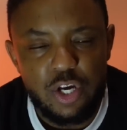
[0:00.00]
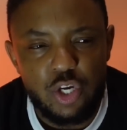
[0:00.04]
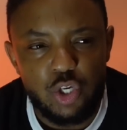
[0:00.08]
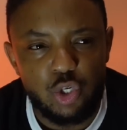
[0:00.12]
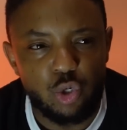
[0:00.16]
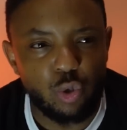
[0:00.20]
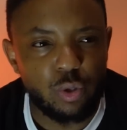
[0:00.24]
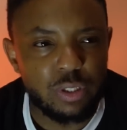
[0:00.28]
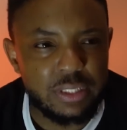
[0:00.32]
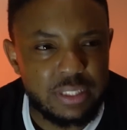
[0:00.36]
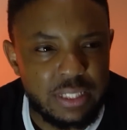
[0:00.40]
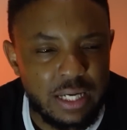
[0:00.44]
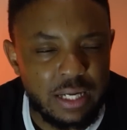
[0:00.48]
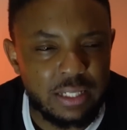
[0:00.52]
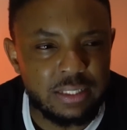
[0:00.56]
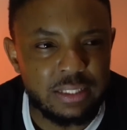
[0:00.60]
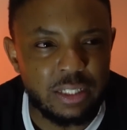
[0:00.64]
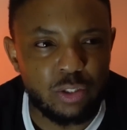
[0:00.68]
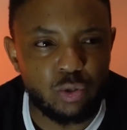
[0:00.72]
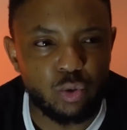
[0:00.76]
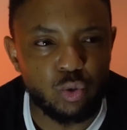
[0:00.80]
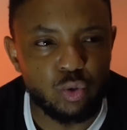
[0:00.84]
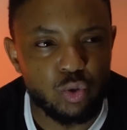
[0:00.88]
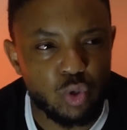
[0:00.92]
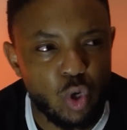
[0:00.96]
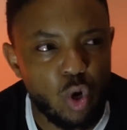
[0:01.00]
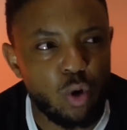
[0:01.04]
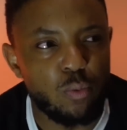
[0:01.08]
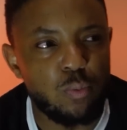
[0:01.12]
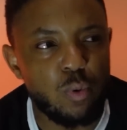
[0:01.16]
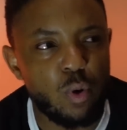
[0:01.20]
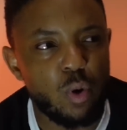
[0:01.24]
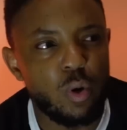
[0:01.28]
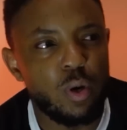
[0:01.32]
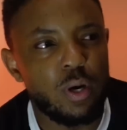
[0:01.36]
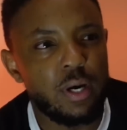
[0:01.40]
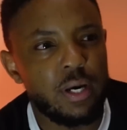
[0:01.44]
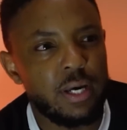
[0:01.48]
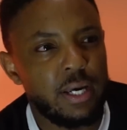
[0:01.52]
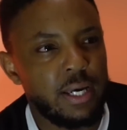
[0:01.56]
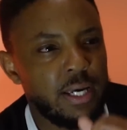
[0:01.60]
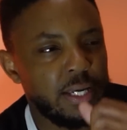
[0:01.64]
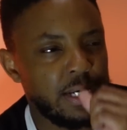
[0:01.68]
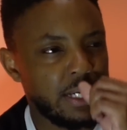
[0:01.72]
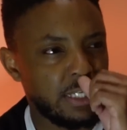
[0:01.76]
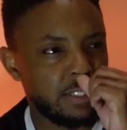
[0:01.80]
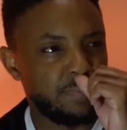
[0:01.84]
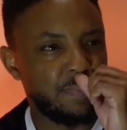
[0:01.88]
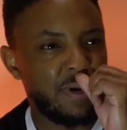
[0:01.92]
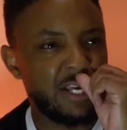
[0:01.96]
you could tell that Ngobo,
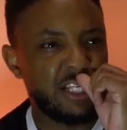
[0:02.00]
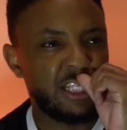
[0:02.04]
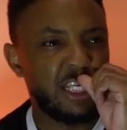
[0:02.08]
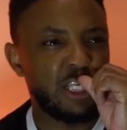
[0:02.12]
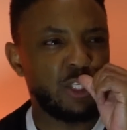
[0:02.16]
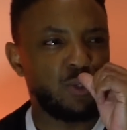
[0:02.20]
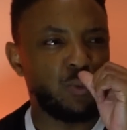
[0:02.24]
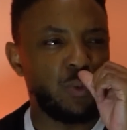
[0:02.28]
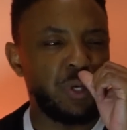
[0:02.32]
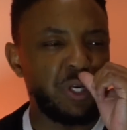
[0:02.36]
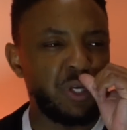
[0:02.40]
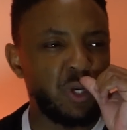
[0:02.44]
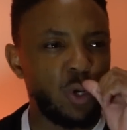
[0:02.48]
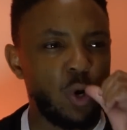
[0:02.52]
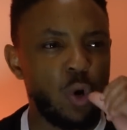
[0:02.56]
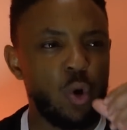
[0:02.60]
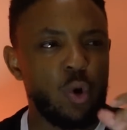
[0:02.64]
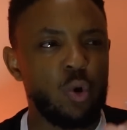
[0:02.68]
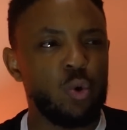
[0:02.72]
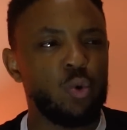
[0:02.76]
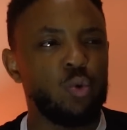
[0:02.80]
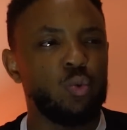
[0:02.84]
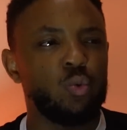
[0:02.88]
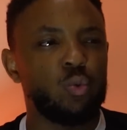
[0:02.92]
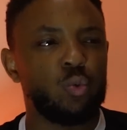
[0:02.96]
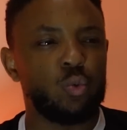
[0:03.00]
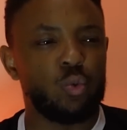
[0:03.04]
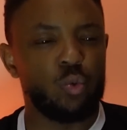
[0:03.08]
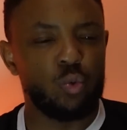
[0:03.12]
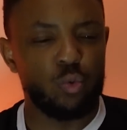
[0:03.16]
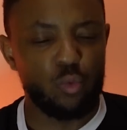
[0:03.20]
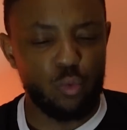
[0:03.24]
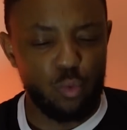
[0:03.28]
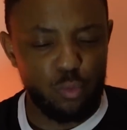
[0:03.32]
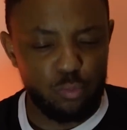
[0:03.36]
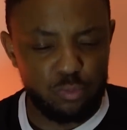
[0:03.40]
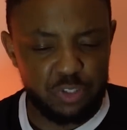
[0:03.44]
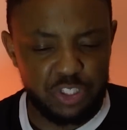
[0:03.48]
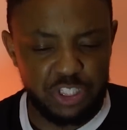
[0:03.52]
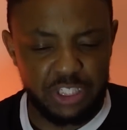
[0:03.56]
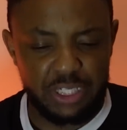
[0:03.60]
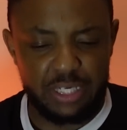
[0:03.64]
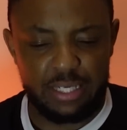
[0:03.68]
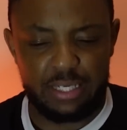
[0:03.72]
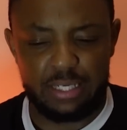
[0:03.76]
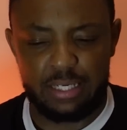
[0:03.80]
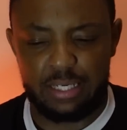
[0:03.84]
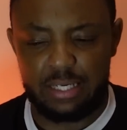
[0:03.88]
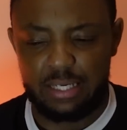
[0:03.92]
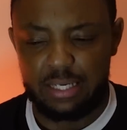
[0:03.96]
in as much as we know
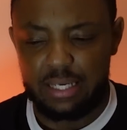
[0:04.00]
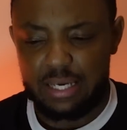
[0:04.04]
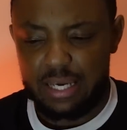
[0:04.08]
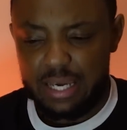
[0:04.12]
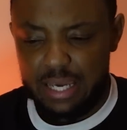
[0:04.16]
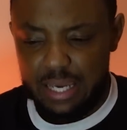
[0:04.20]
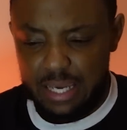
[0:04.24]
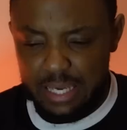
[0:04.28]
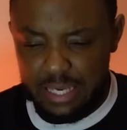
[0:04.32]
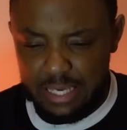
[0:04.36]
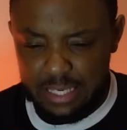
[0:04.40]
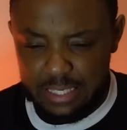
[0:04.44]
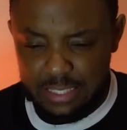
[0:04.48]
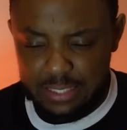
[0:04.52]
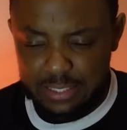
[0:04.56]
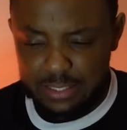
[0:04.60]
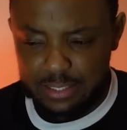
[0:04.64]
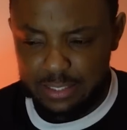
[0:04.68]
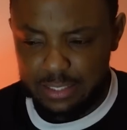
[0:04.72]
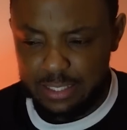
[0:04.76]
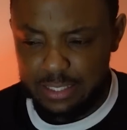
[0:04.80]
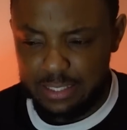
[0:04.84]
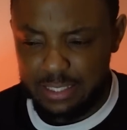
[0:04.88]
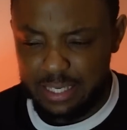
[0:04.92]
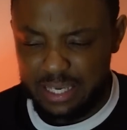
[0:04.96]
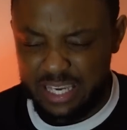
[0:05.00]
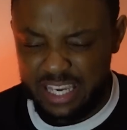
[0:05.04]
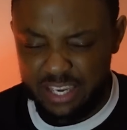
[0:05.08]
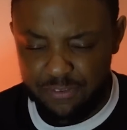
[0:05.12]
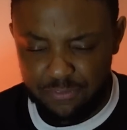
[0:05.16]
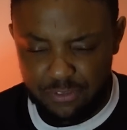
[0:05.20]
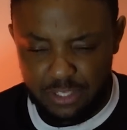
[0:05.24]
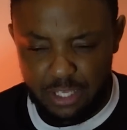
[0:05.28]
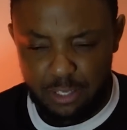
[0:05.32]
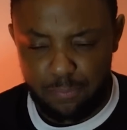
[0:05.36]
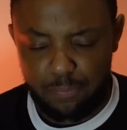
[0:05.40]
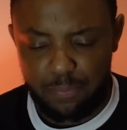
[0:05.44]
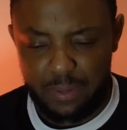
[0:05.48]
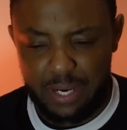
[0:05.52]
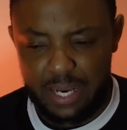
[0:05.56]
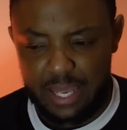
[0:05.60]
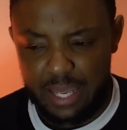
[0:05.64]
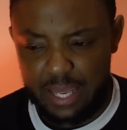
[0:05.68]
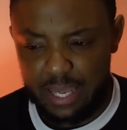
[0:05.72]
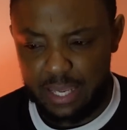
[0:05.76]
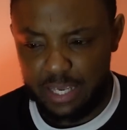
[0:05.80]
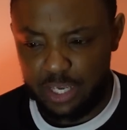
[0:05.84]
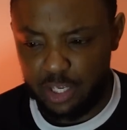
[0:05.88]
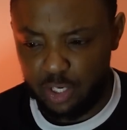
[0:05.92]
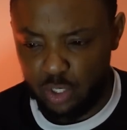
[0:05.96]
Umshini, he's a gifted
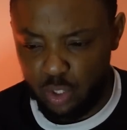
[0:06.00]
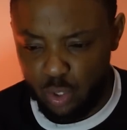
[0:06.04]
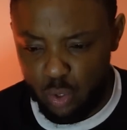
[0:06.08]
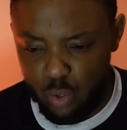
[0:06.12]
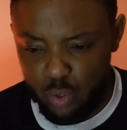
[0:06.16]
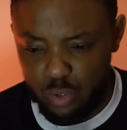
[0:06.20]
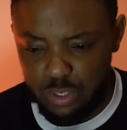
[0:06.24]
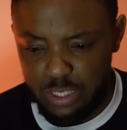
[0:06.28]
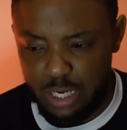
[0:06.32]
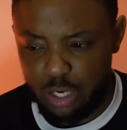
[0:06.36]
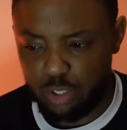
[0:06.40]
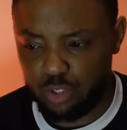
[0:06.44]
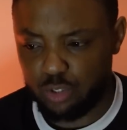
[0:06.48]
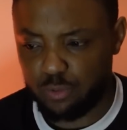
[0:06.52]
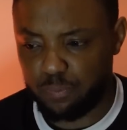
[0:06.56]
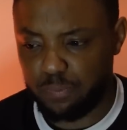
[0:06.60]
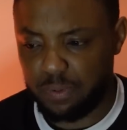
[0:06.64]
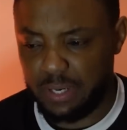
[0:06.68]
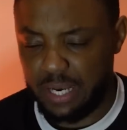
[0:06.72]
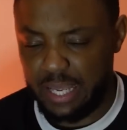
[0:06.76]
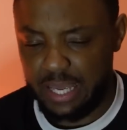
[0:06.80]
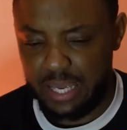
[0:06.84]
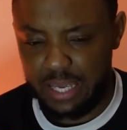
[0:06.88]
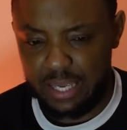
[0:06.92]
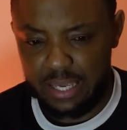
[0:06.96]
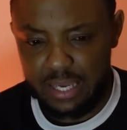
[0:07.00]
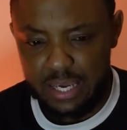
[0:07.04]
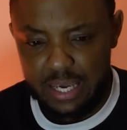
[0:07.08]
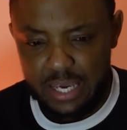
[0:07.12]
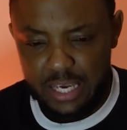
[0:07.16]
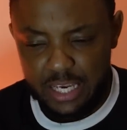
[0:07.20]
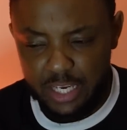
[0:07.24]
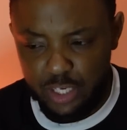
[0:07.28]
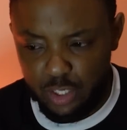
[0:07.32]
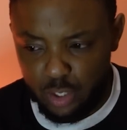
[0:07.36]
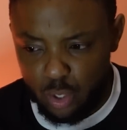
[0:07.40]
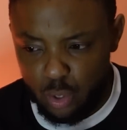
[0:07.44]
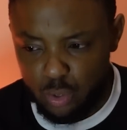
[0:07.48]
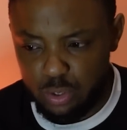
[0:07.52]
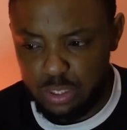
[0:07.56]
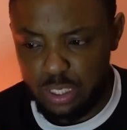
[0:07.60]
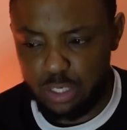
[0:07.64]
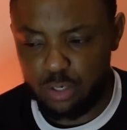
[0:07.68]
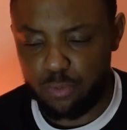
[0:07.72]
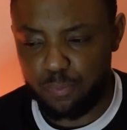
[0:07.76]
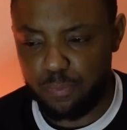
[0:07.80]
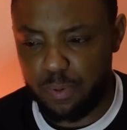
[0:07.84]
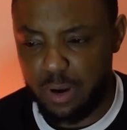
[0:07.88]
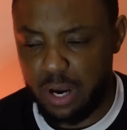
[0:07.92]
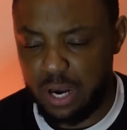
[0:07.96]
player, he knows how to play, he knows how
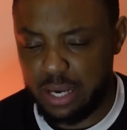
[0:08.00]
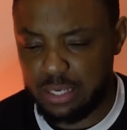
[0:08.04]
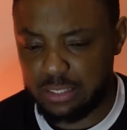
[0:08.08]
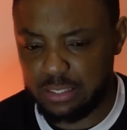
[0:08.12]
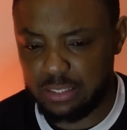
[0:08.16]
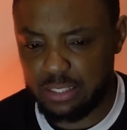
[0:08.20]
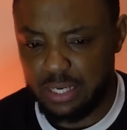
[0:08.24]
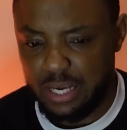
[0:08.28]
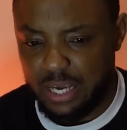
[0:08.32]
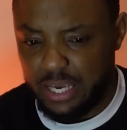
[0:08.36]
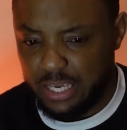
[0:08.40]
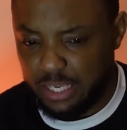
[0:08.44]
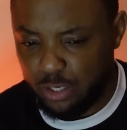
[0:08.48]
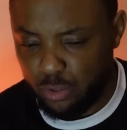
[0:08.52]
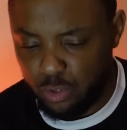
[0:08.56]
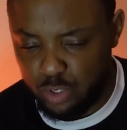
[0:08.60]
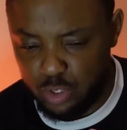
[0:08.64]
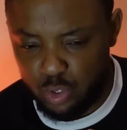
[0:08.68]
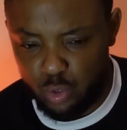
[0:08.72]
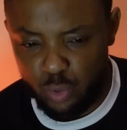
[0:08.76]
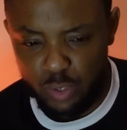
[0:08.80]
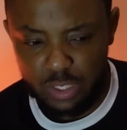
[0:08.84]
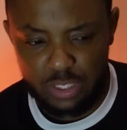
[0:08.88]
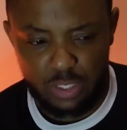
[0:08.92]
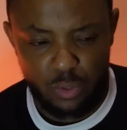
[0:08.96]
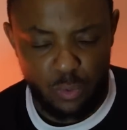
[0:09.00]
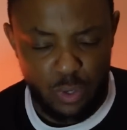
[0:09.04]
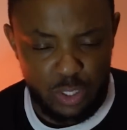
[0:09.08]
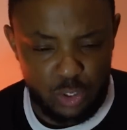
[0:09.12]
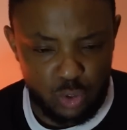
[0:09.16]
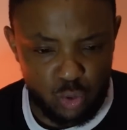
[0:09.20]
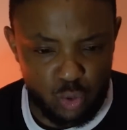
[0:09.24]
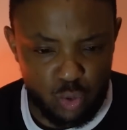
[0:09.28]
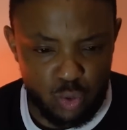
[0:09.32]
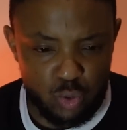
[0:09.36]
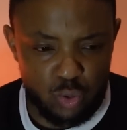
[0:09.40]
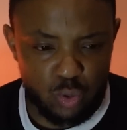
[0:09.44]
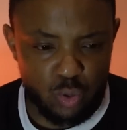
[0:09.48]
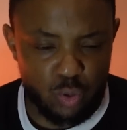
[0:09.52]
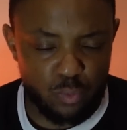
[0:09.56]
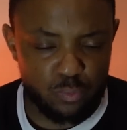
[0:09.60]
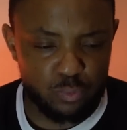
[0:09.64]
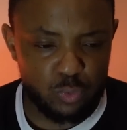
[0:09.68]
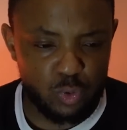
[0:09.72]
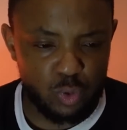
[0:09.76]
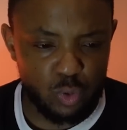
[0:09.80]
to pass, he was doing the 1-2s, no